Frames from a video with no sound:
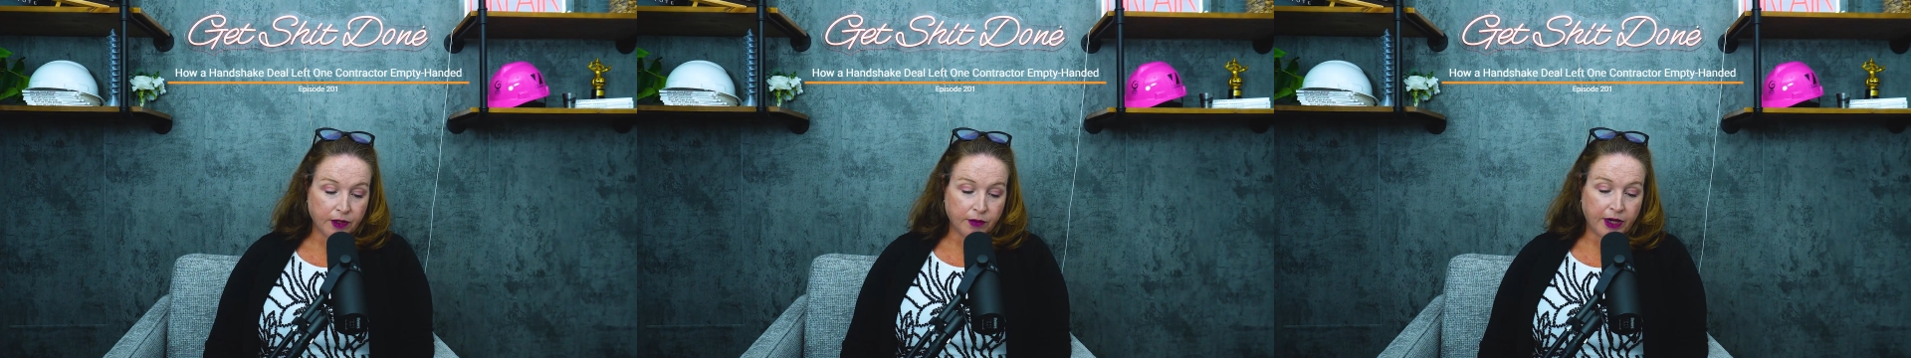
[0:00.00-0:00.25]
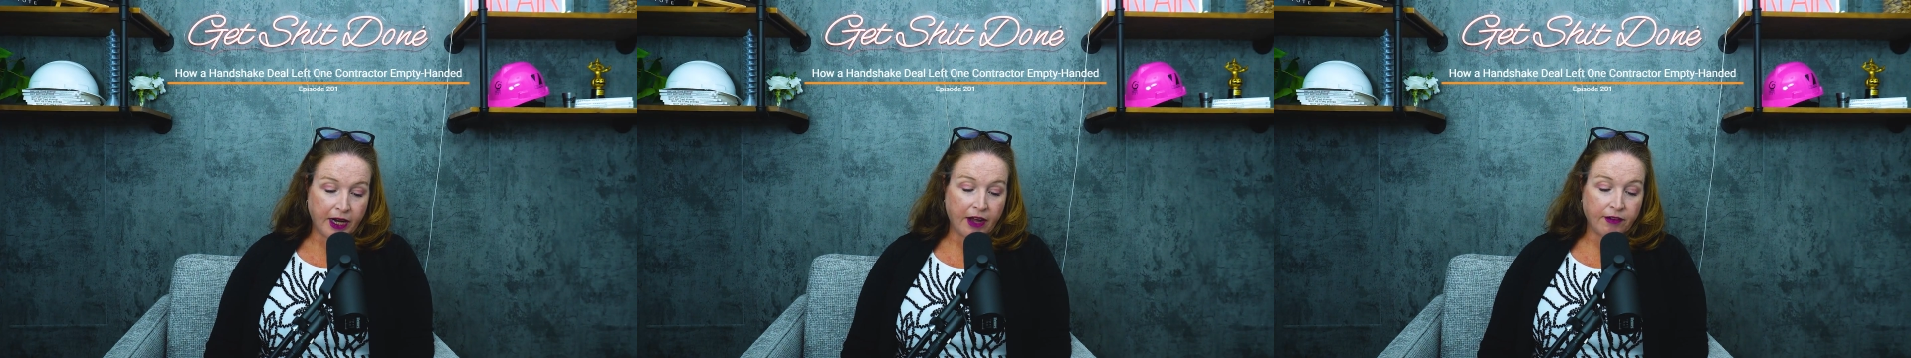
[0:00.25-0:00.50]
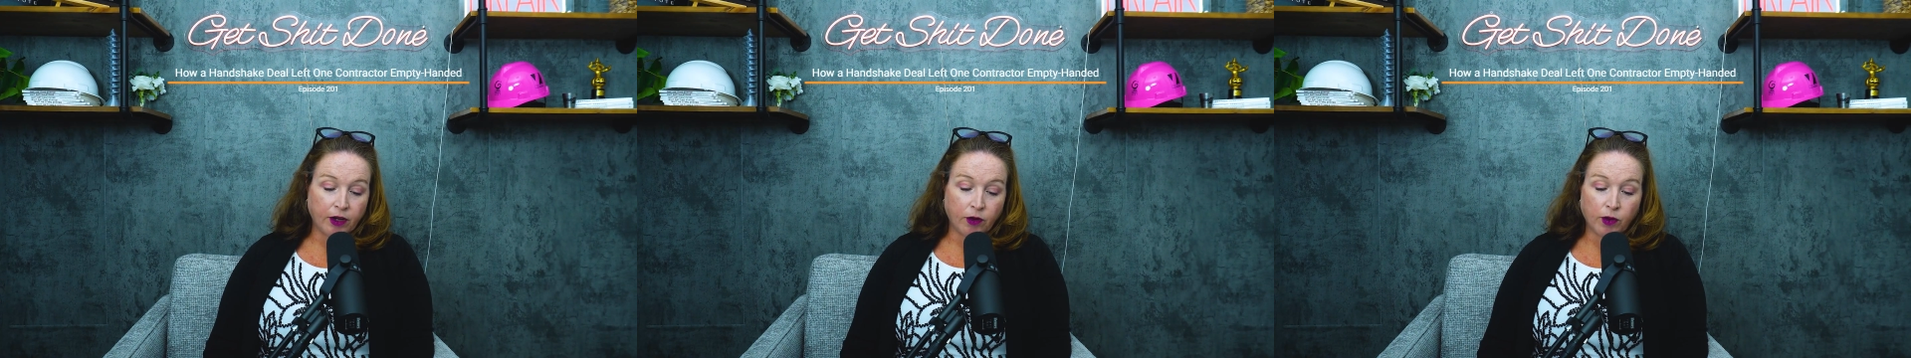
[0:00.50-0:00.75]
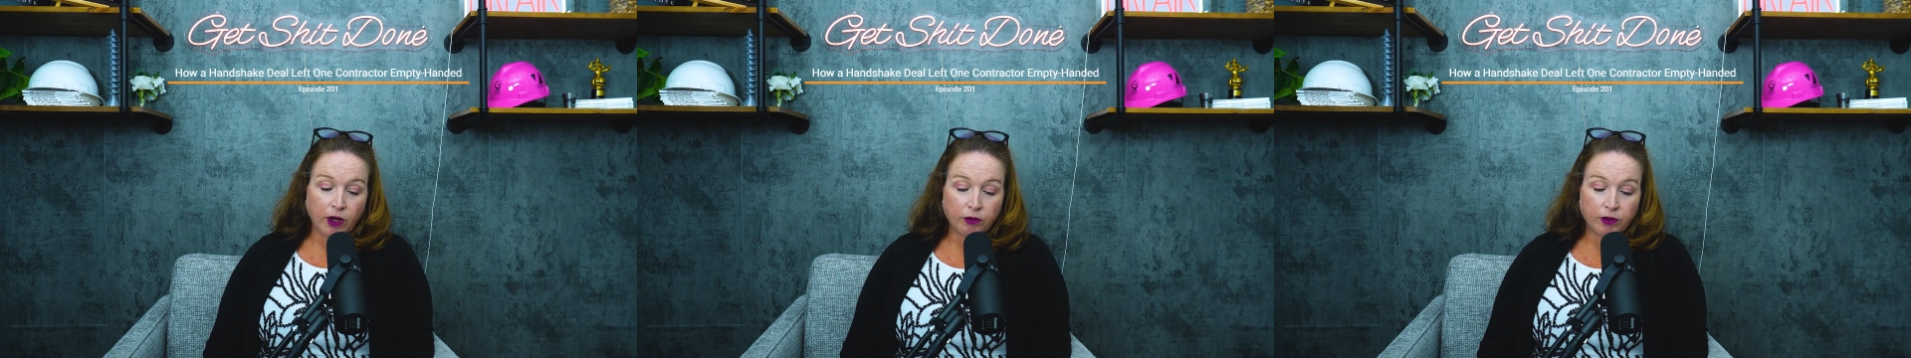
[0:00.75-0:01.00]
But having a
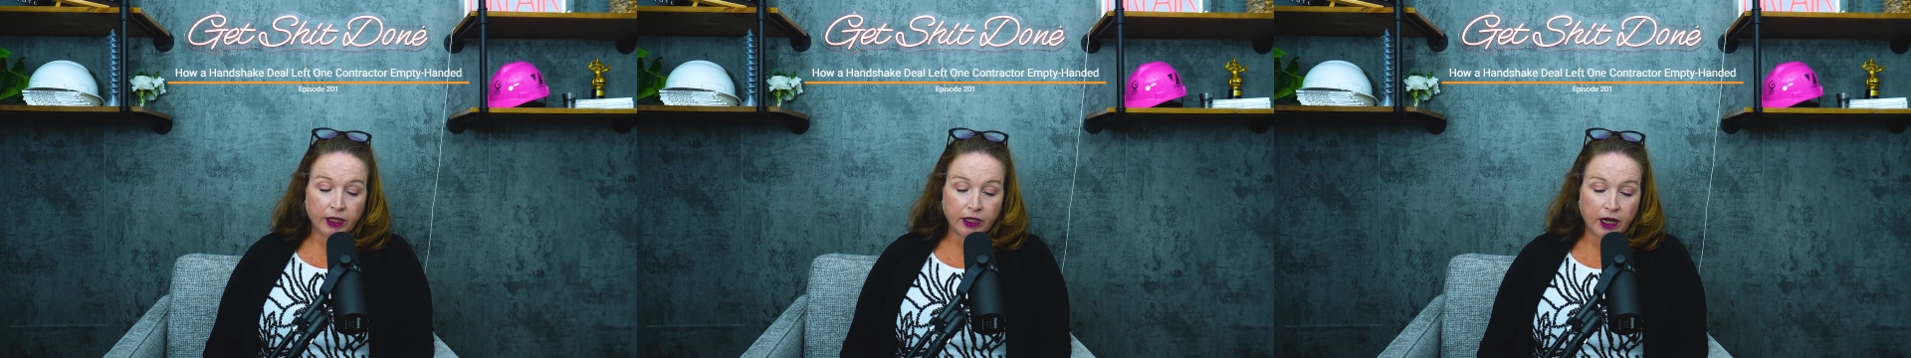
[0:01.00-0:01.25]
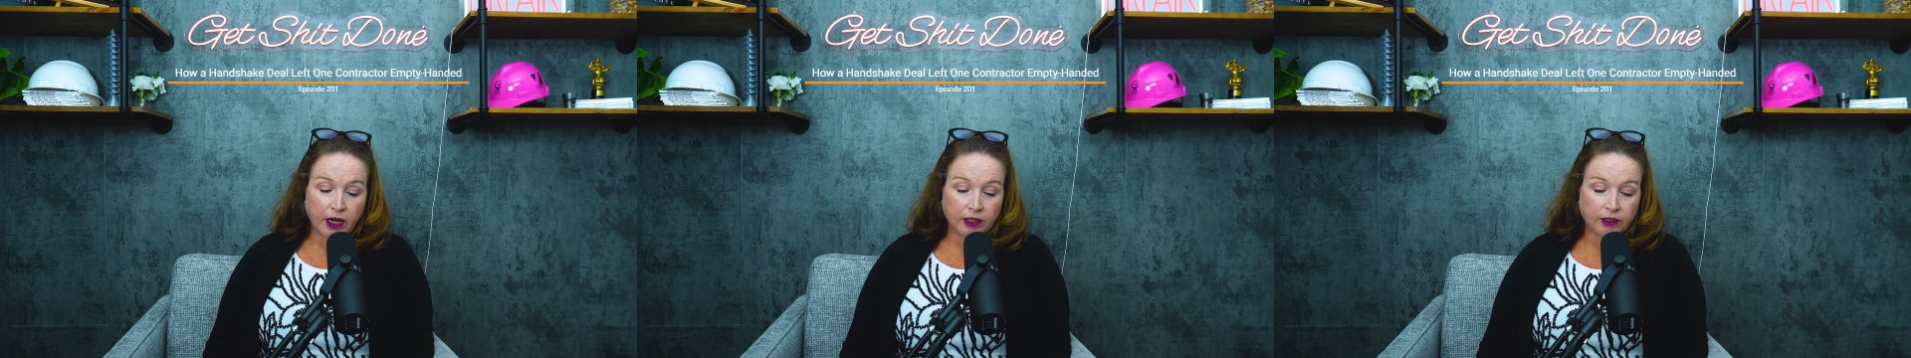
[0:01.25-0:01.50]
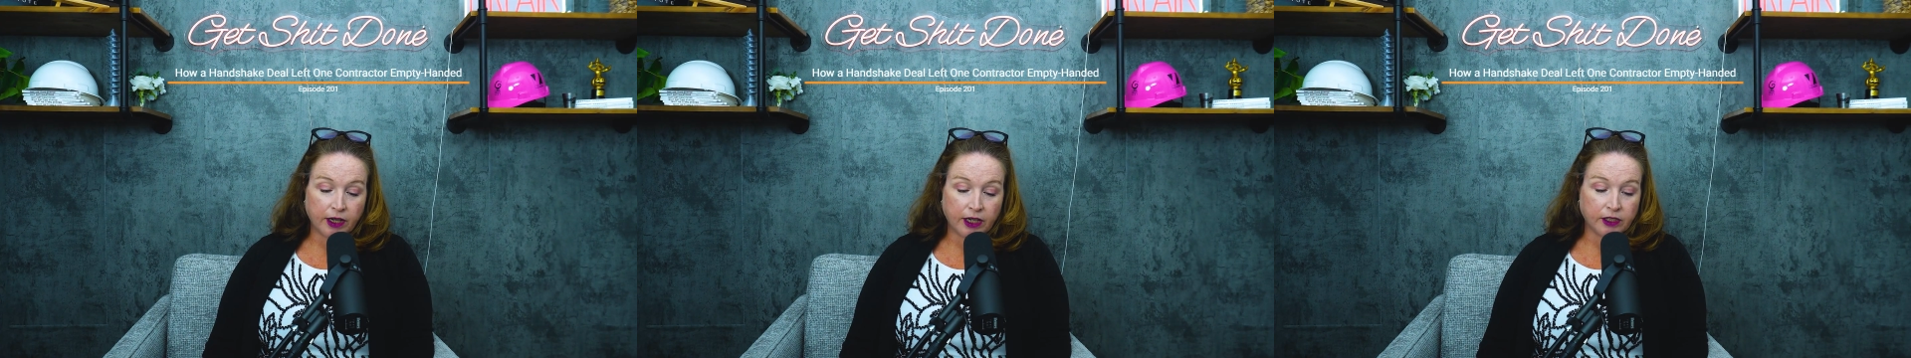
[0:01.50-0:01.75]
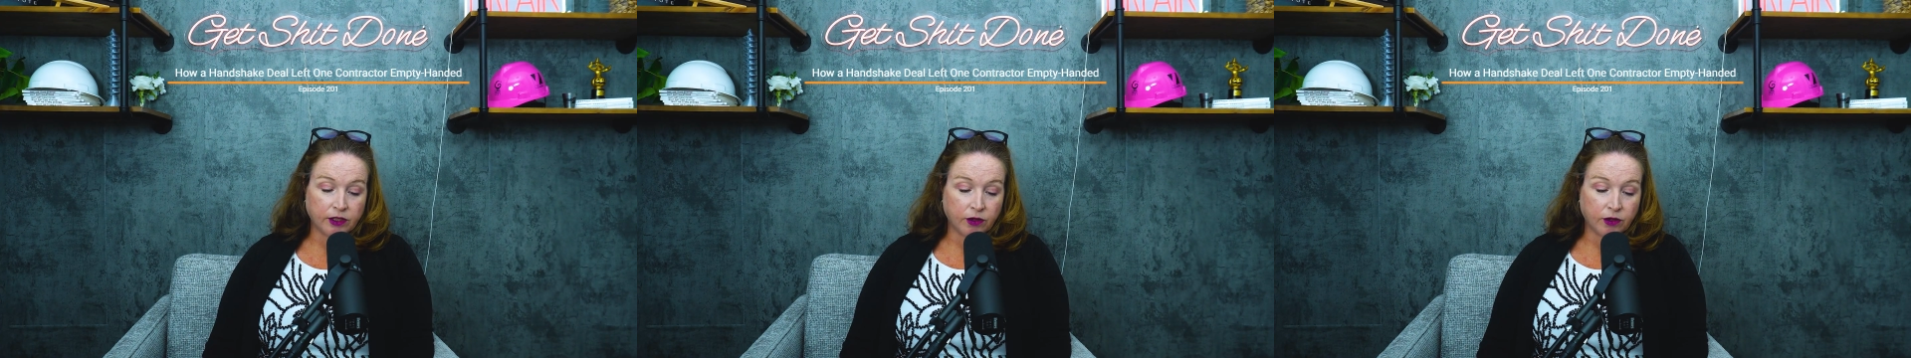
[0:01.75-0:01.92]
well-written contract is